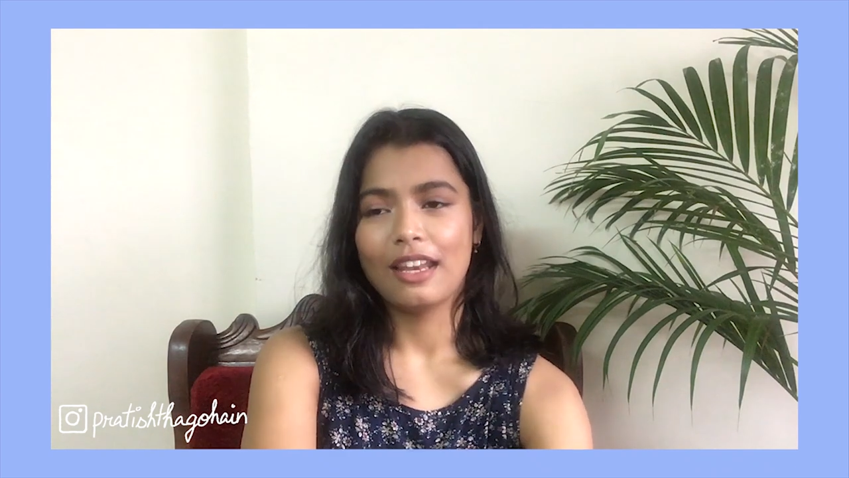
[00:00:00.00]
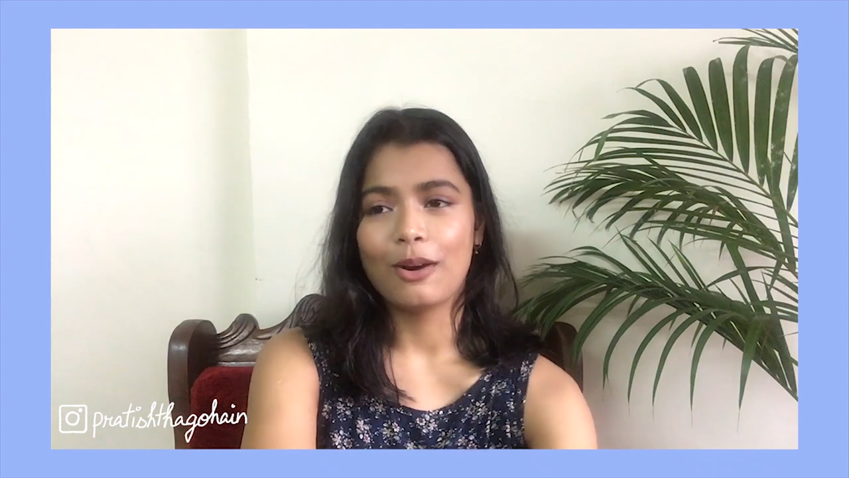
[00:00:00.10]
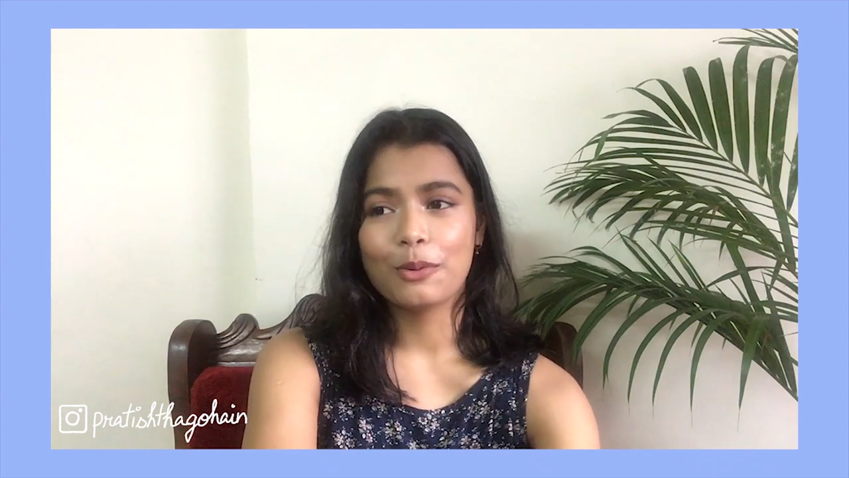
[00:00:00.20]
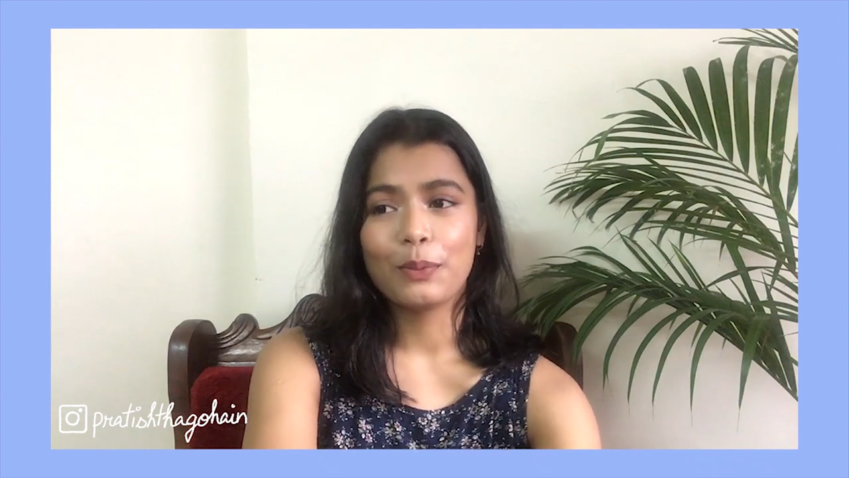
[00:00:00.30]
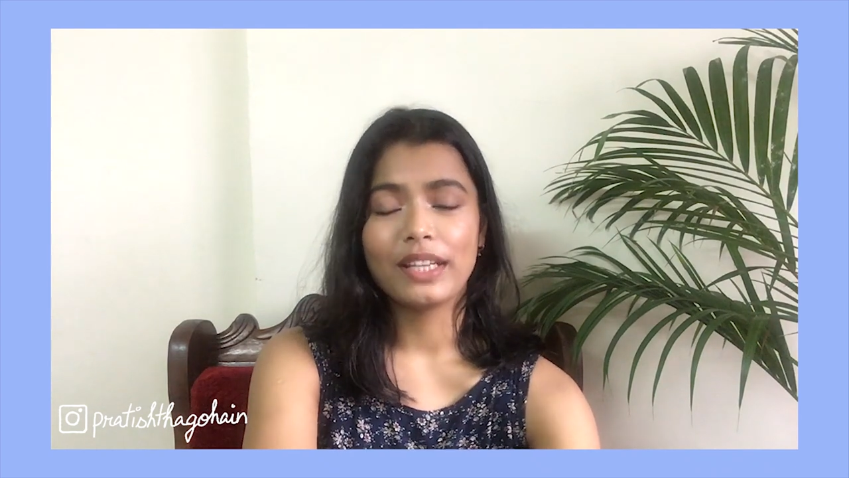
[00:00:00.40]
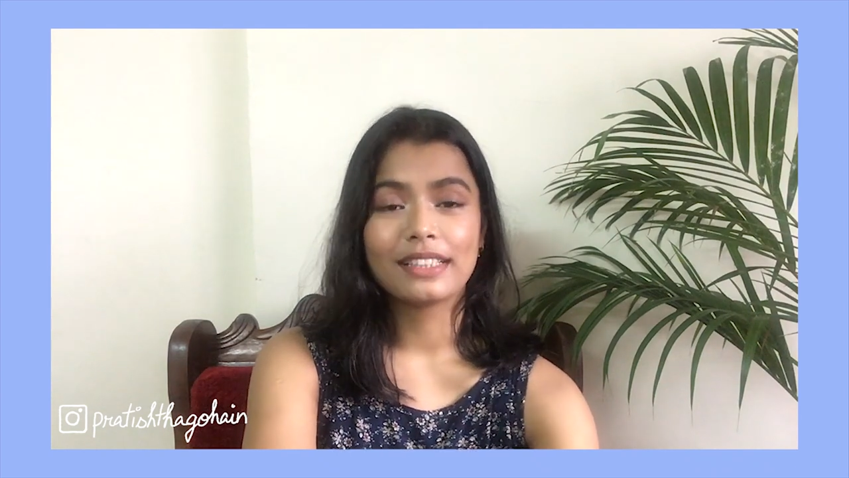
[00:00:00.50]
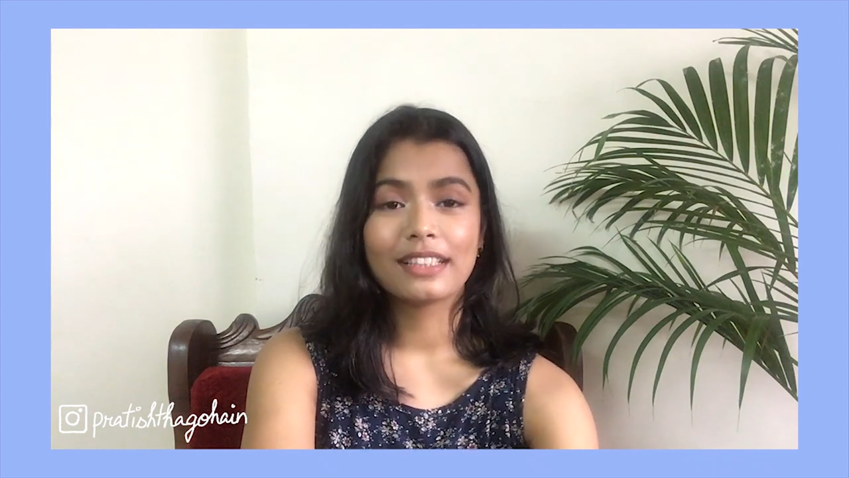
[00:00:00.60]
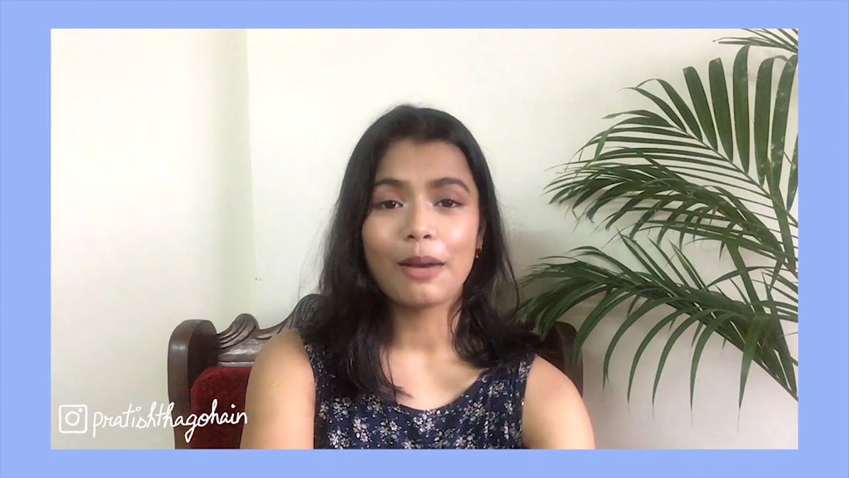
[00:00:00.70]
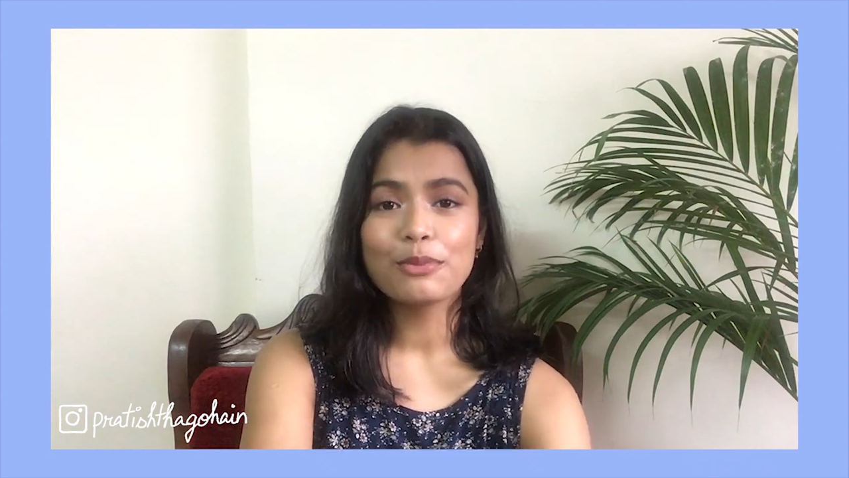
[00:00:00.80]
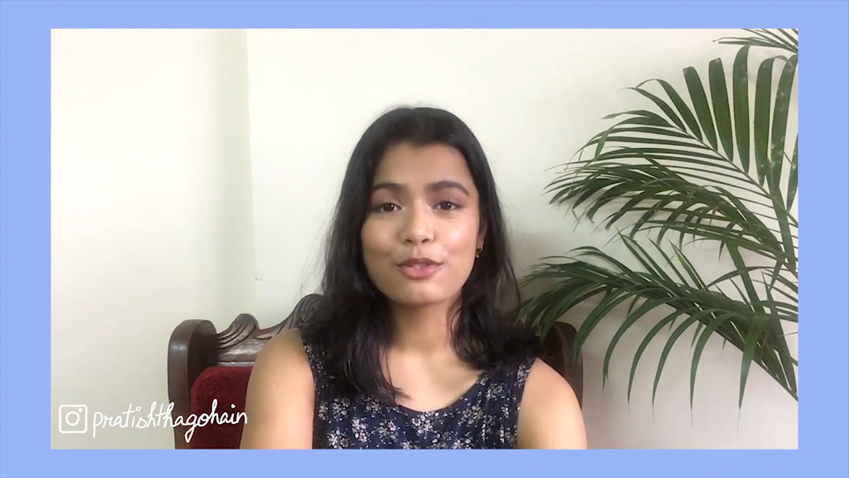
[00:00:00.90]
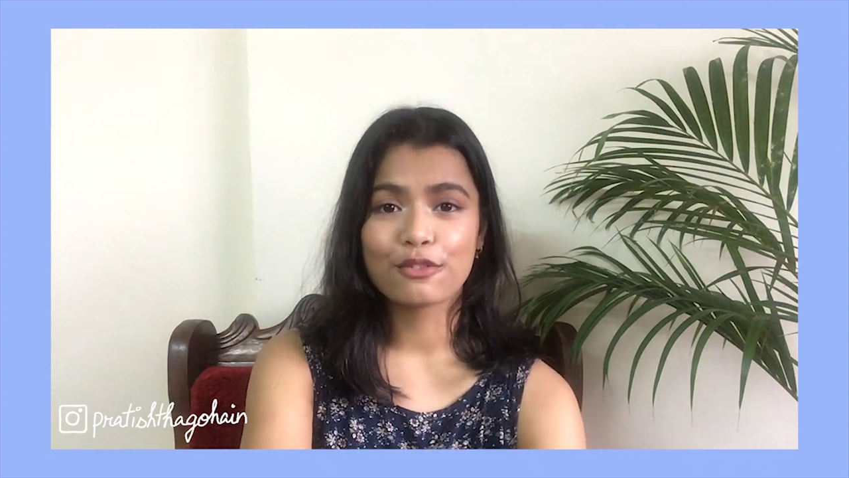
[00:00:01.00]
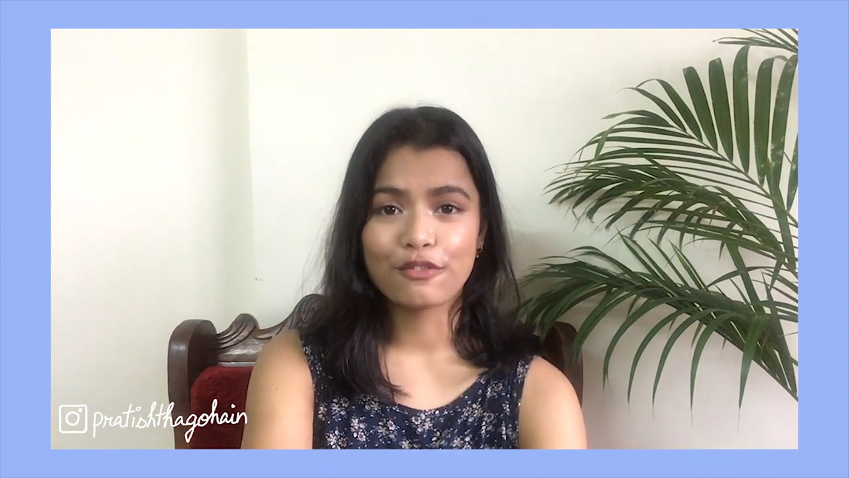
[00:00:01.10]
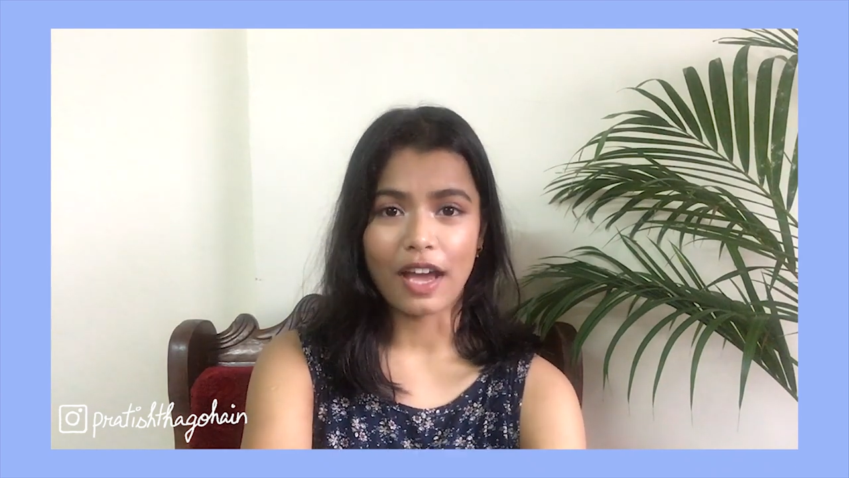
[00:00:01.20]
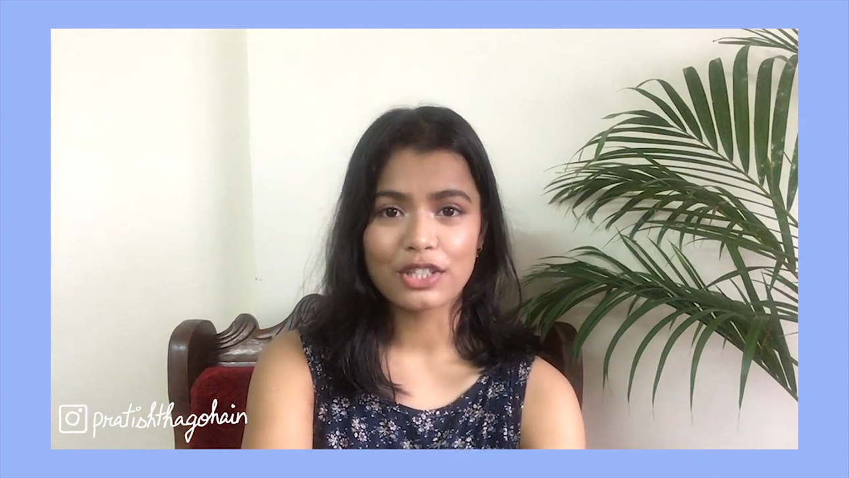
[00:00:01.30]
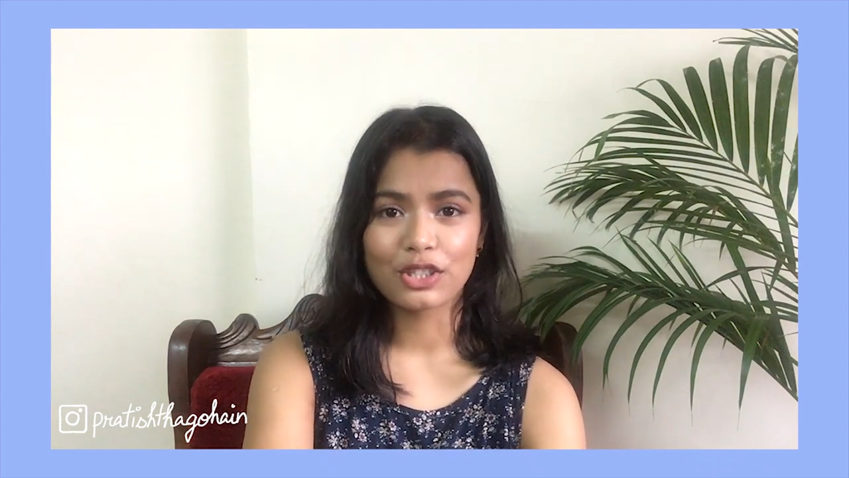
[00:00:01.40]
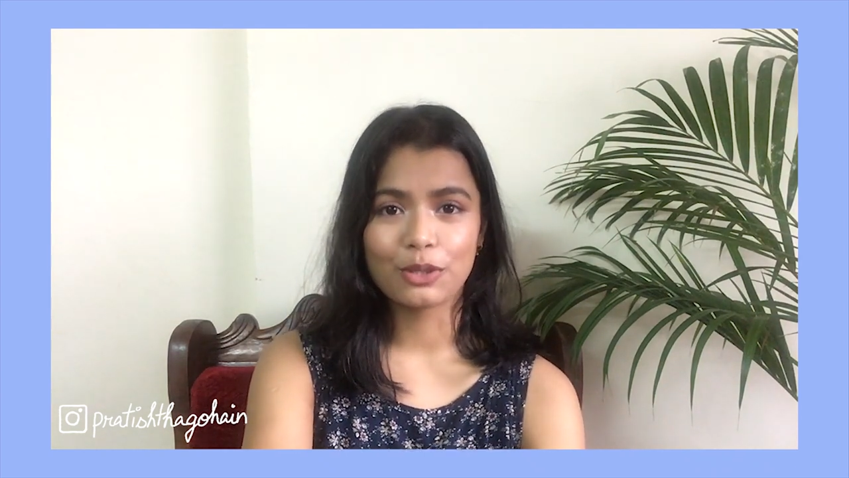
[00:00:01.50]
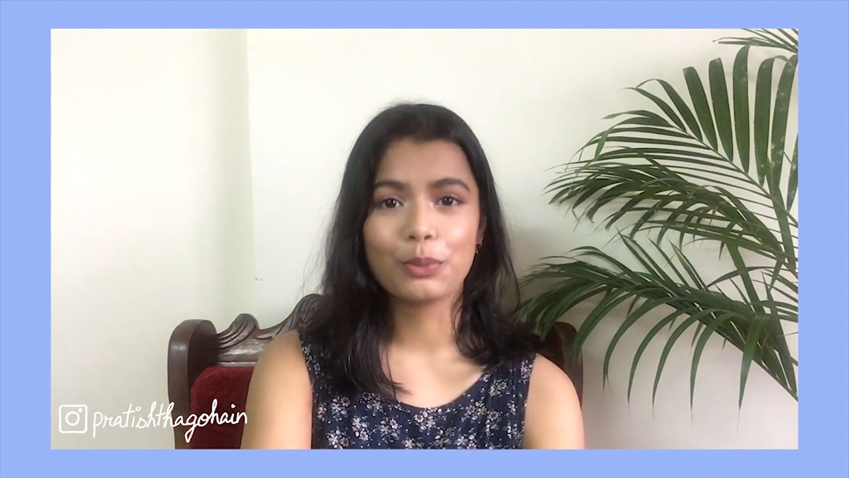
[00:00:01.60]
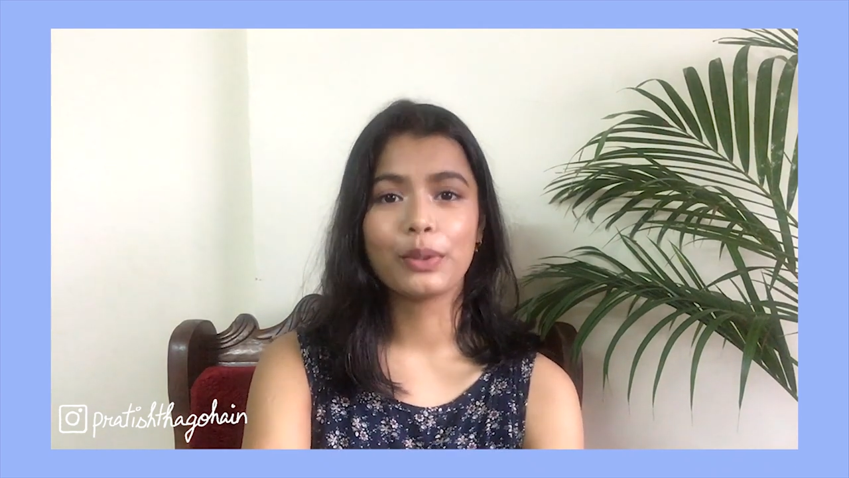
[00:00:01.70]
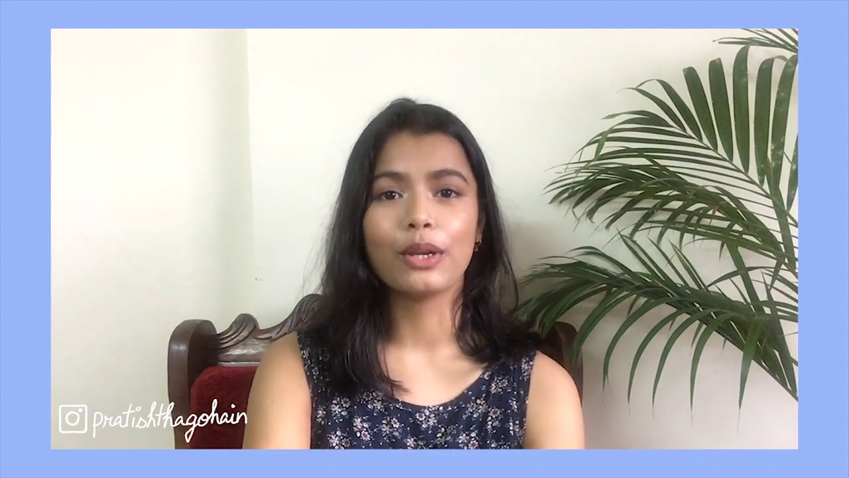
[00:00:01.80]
Now when it comes to fashion,